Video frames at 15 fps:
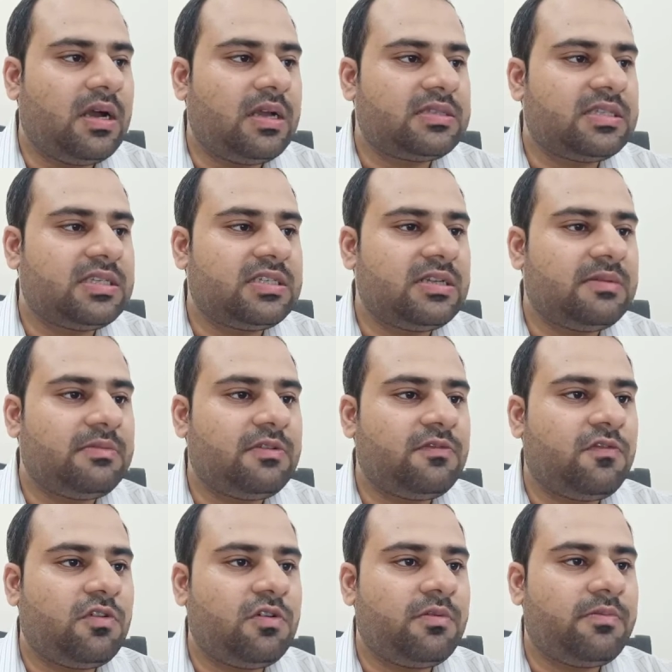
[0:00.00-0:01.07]
System
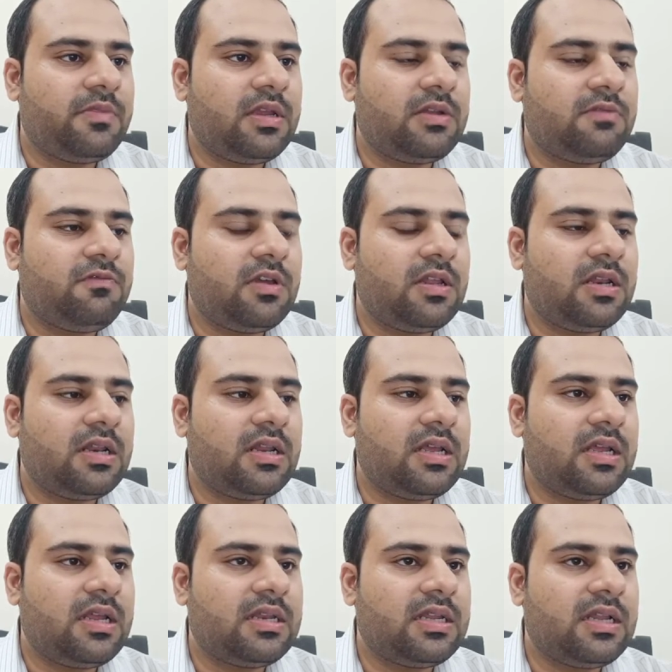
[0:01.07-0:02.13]
info, it
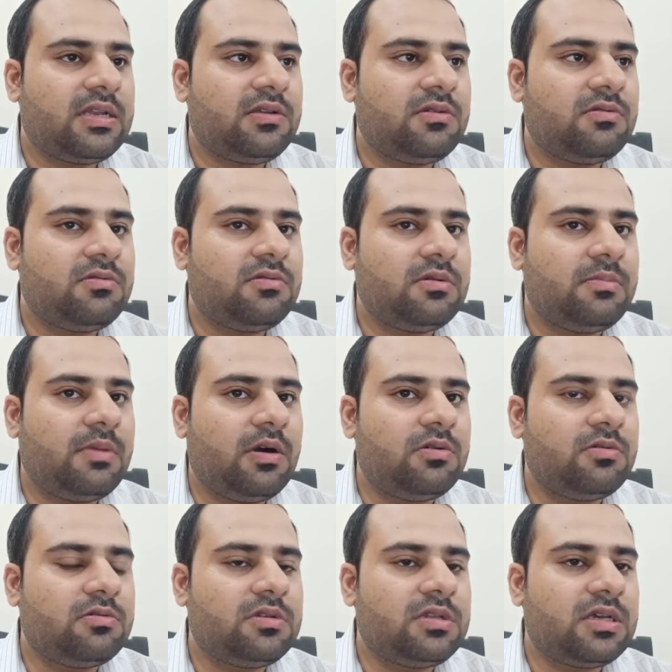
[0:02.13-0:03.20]
will tell you
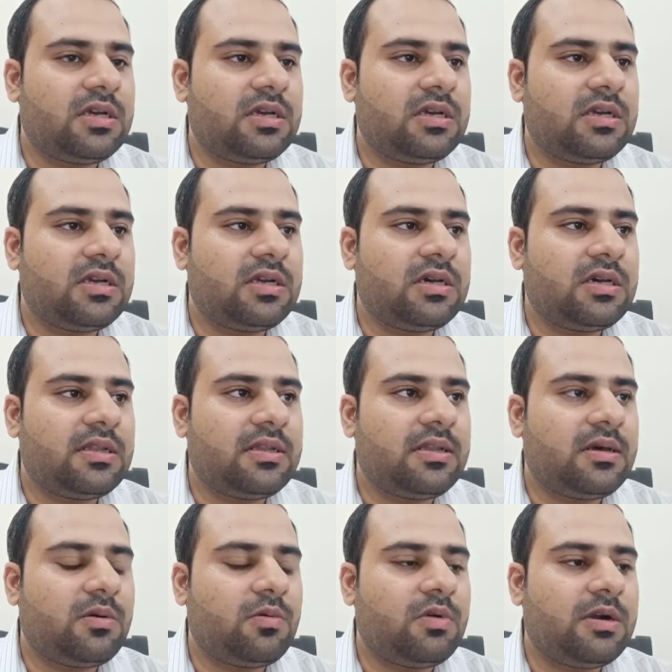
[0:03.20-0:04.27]
about
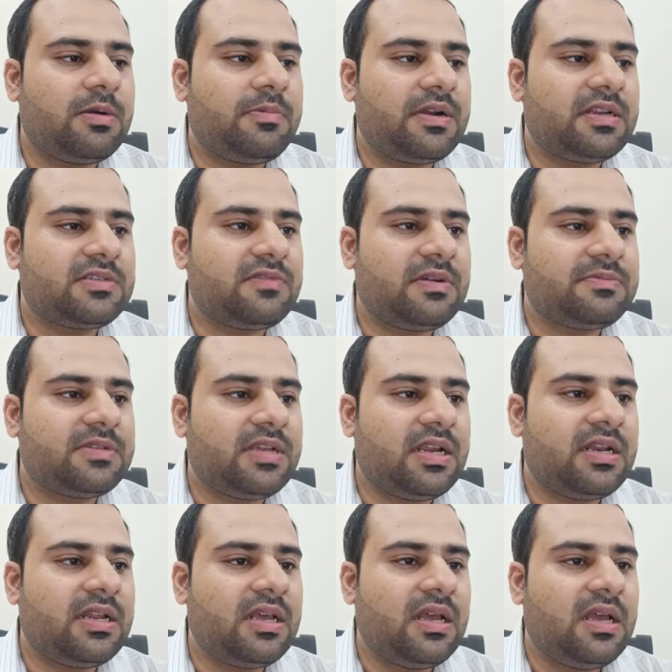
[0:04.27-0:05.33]
the WordPress
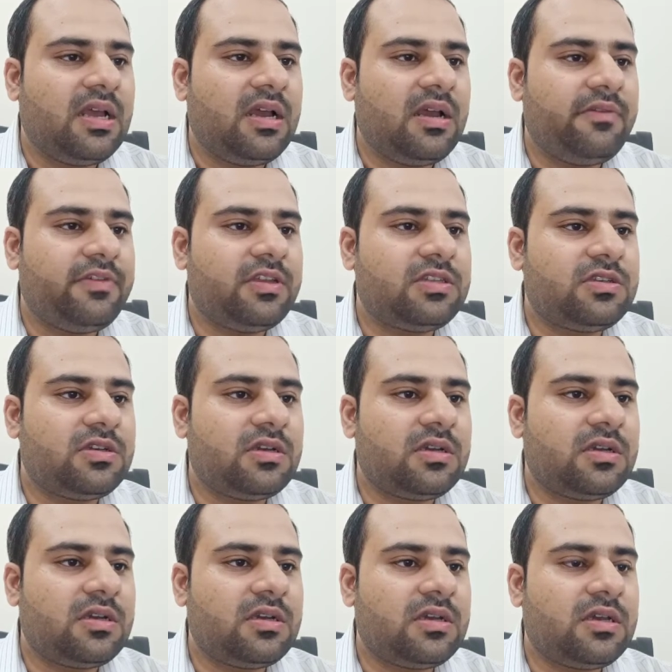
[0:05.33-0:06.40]
website, which
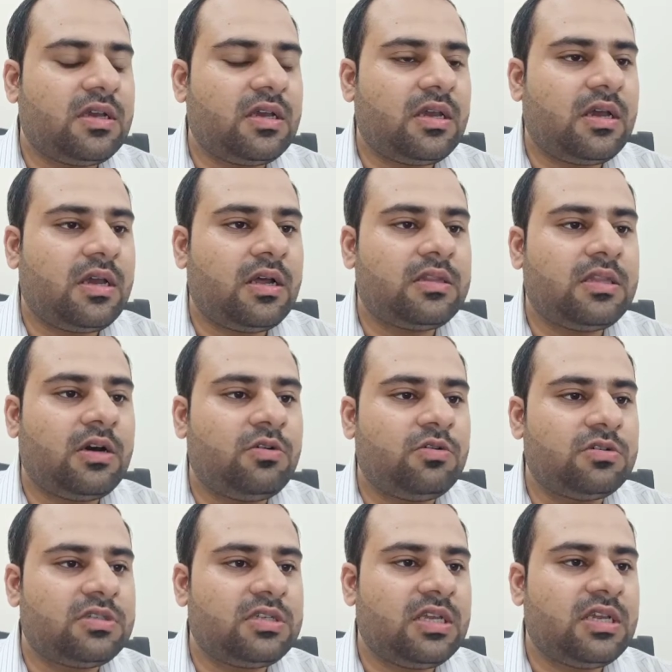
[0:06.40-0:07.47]
the
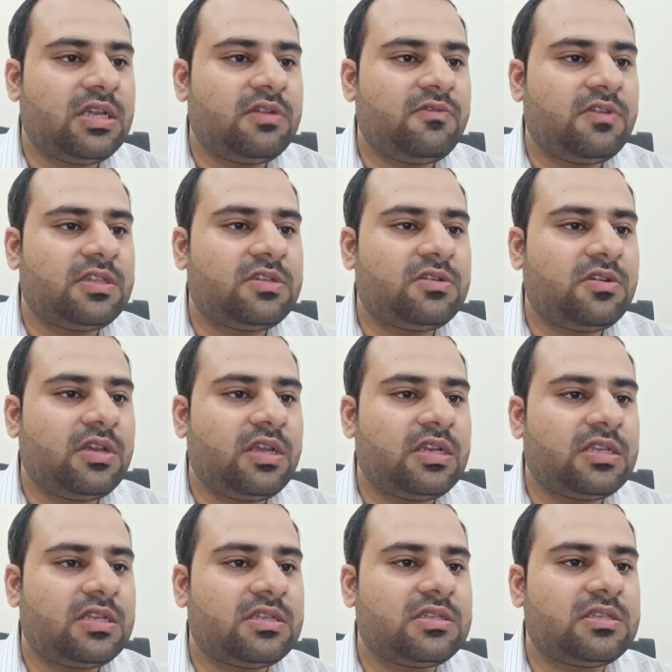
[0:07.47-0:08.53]
hosting in which it
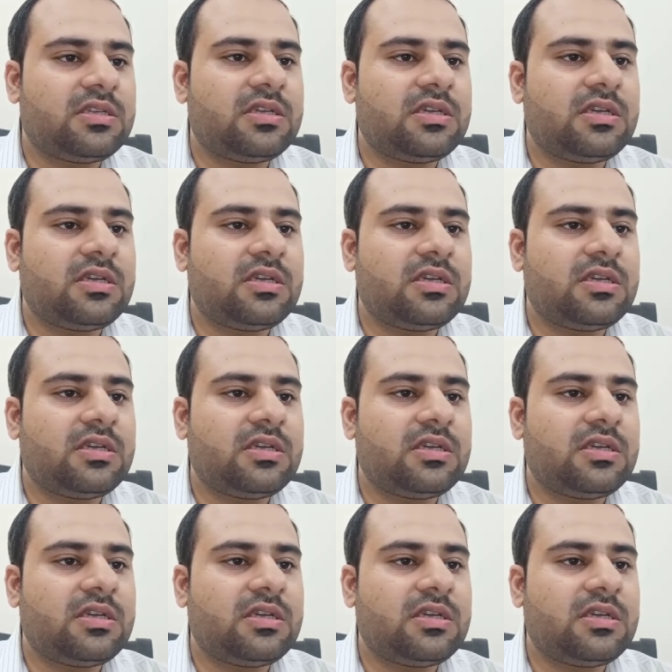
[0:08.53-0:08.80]
is